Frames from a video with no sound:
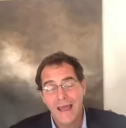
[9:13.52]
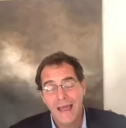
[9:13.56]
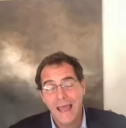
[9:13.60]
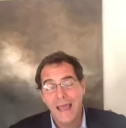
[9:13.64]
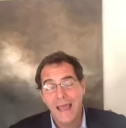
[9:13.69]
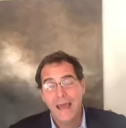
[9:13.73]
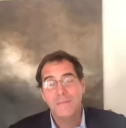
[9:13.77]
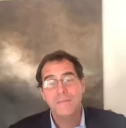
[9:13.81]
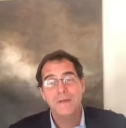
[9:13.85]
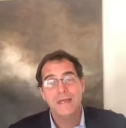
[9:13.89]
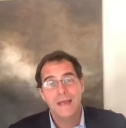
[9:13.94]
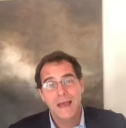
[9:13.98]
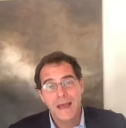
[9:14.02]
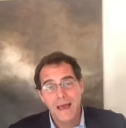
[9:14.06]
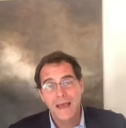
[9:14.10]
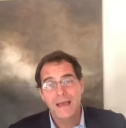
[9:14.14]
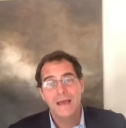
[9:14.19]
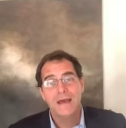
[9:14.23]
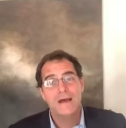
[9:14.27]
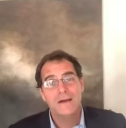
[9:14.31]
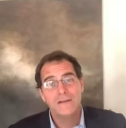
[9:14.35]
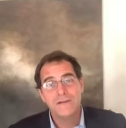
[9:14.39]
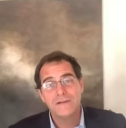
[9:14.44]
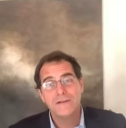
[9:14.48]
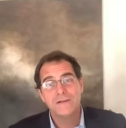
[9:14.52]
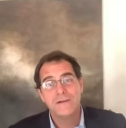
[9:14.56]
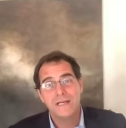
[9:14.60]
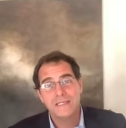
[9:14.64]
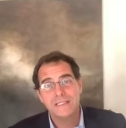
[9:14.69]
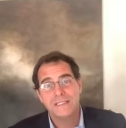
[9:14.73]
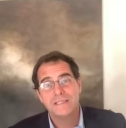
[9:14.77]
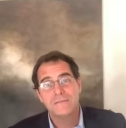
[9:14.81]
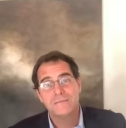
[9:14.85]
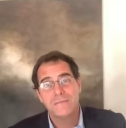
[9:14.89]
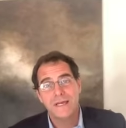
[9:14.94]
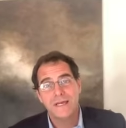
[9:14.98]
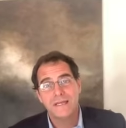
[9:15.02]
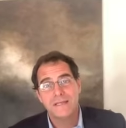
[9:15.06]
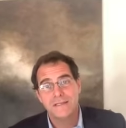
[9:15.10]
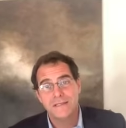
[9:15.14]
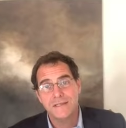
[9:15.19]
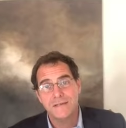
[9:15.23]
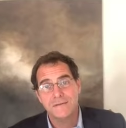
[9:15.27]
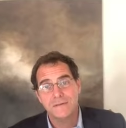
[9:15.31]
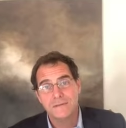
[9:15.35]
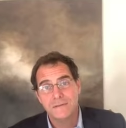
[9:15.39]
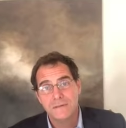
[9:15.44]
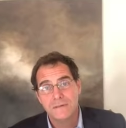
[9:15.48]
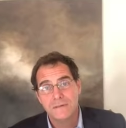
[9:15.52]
Abby, I underestimated you.